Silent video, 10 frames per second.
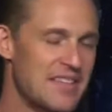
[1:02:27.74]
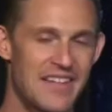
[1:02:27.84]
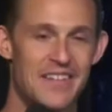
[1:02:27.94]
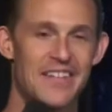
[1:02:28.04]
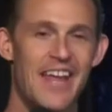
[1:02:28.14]
the
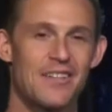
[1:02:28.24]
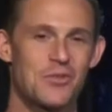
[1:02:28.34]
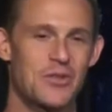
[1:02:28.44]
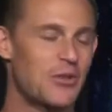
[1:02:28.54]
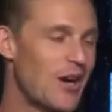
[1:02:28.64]
end of the day, that's
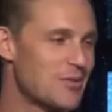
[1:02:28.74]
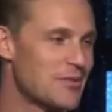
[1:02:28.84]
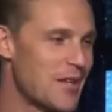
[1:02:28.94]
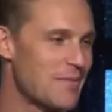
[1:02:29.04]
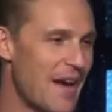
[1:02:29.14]
what the cross was
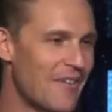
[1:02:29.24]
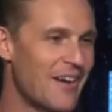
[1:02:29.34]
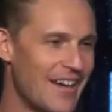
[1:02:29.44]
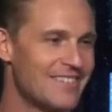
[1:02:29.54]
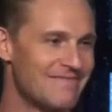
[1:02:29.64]
all about,
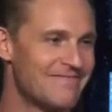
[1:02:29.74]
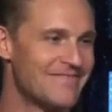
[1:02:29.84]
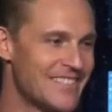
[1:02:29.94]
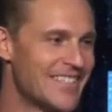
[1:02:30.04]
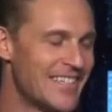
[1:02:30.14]
right?
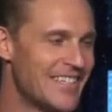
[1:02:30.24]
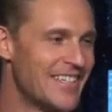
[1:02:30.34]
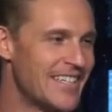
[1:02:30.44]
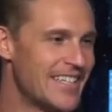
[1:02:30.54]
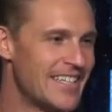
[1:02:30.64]

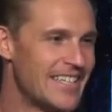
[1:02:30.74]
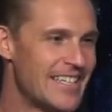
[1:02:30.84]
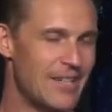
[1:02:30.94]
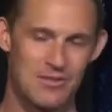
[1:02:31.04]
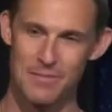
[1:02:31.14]

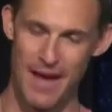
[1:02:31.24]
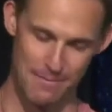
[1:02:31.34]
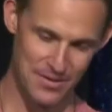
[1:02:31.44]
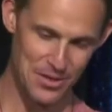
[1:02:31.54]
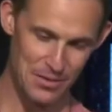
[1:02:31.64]
It was about
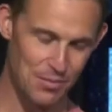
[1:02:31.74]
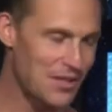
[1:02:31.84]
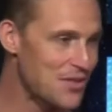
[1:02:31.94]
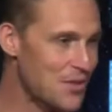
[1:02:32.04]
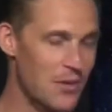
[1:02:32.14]
building a
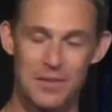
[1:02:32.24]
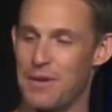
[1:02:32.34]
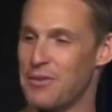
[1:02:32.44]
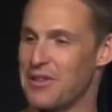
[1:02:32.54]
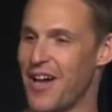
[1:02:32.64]
bridge so we could be
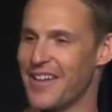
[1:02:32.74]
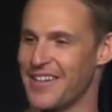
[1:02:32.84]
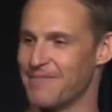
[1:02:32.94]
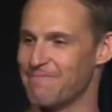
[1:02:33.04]
with God again.